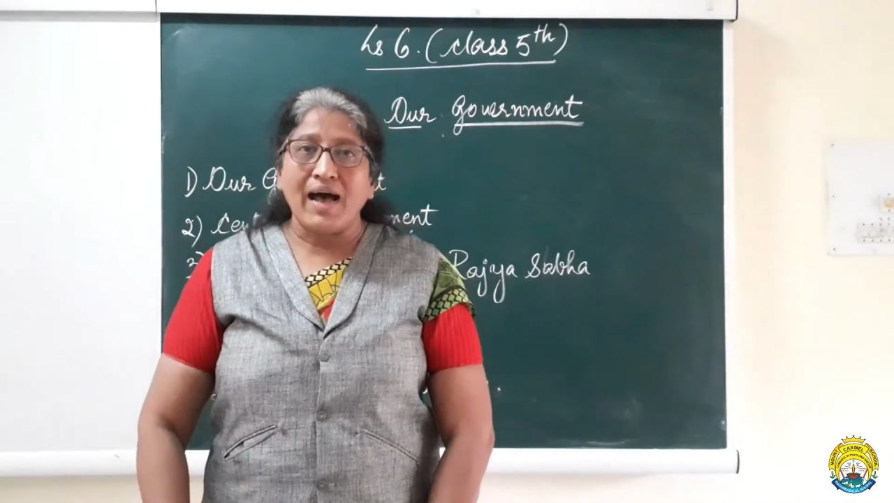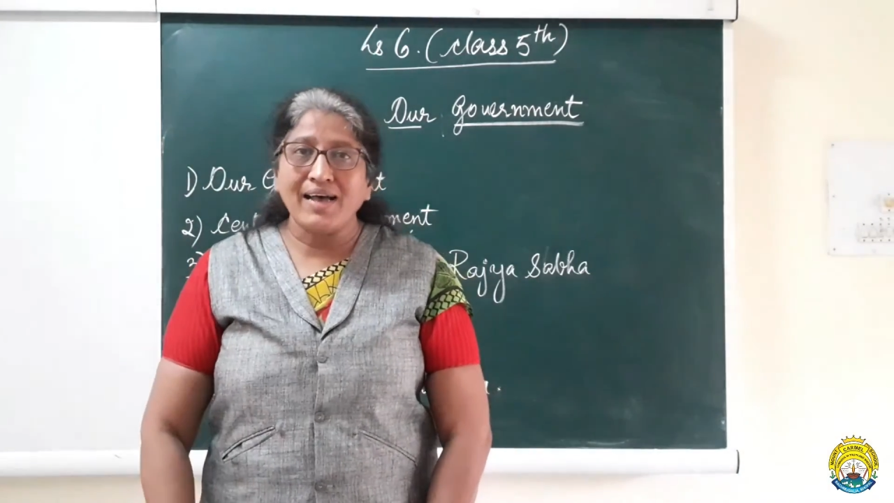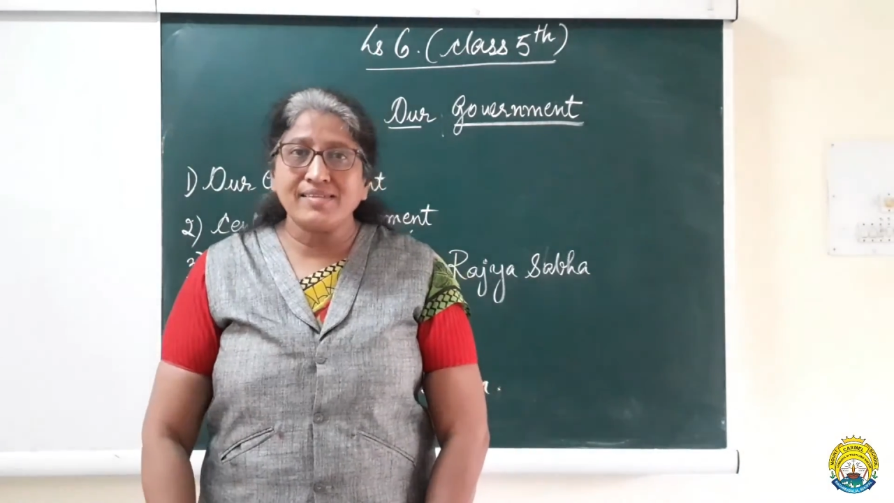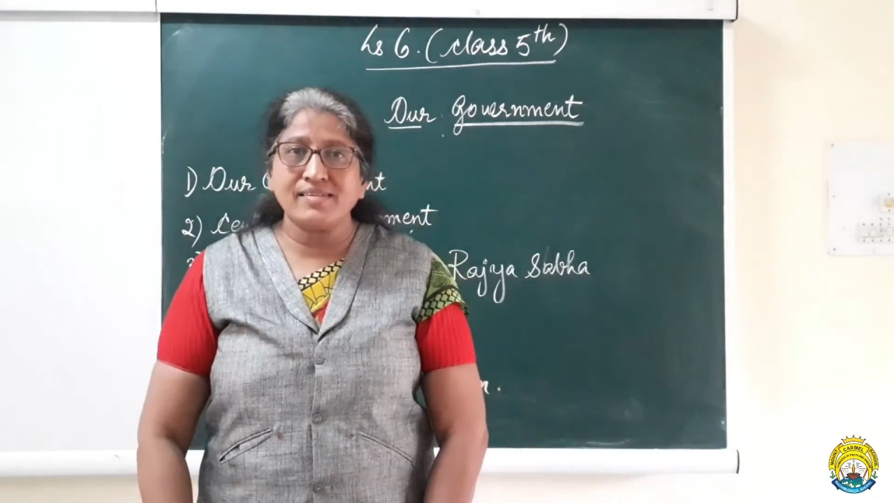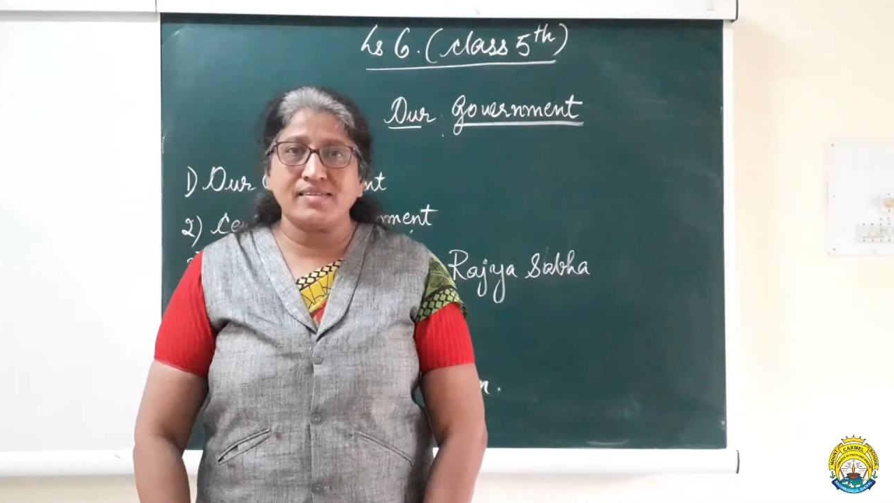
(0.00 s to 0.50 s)

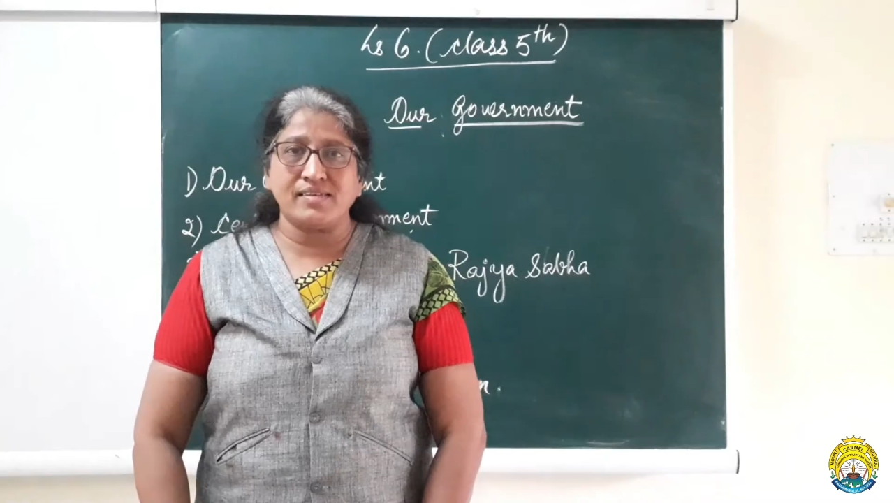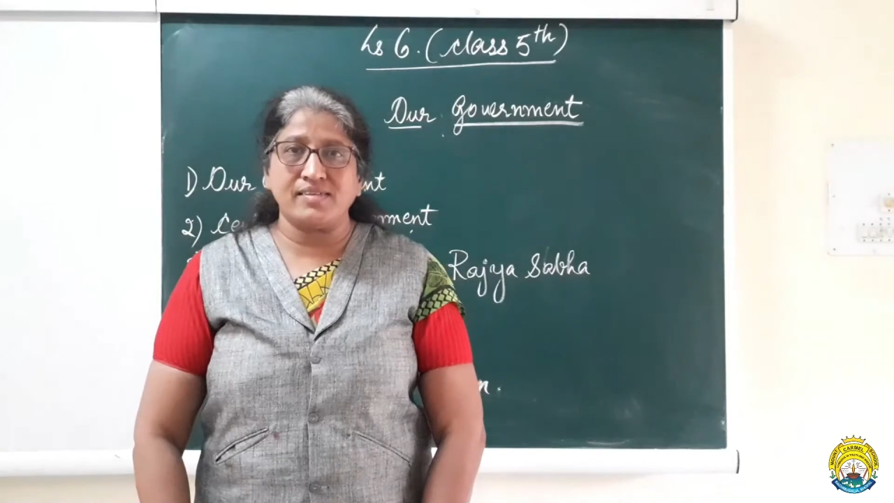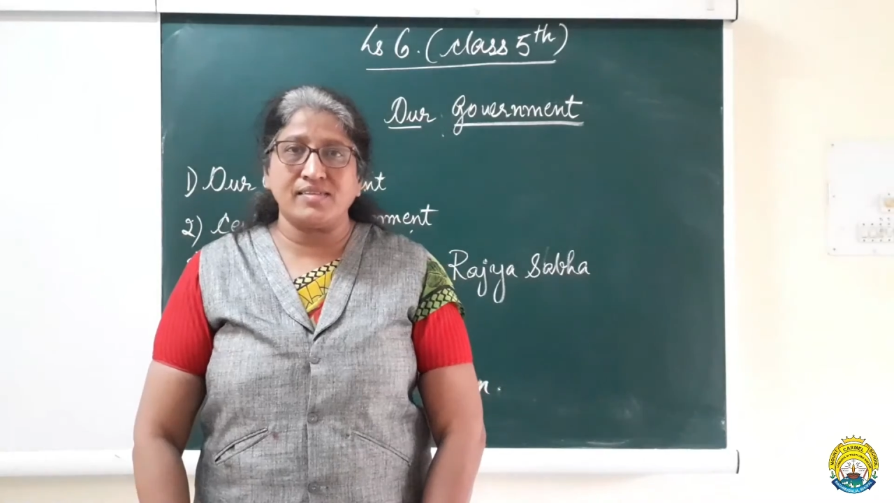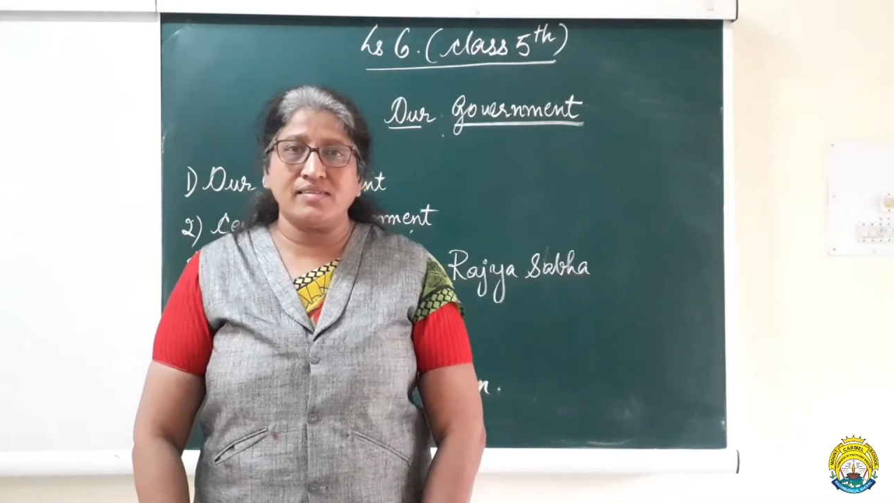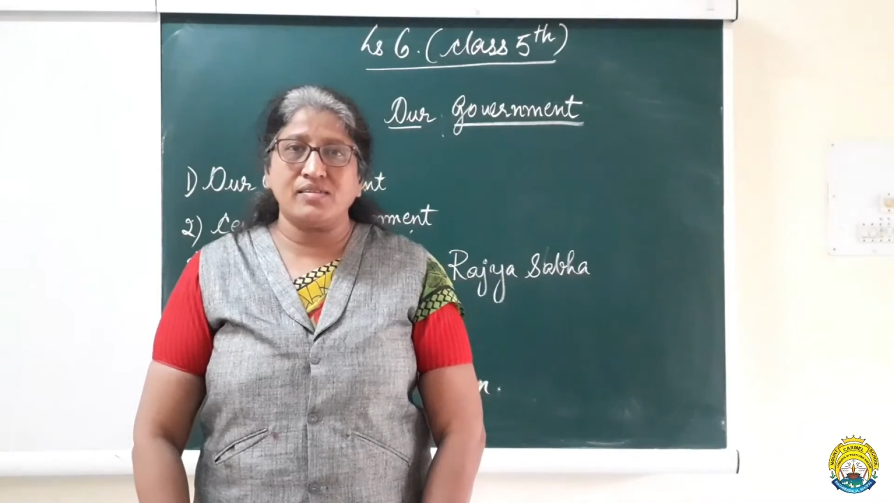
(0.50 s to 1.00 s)
as
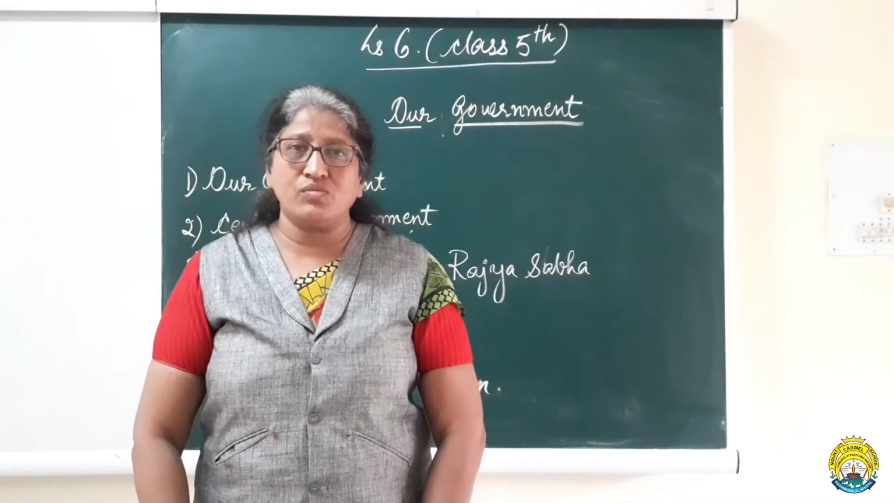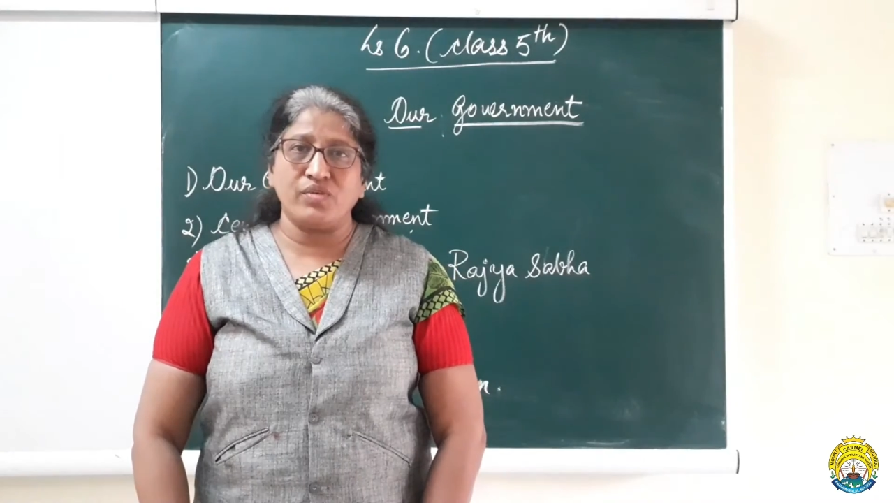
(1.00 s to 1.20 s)
citizens,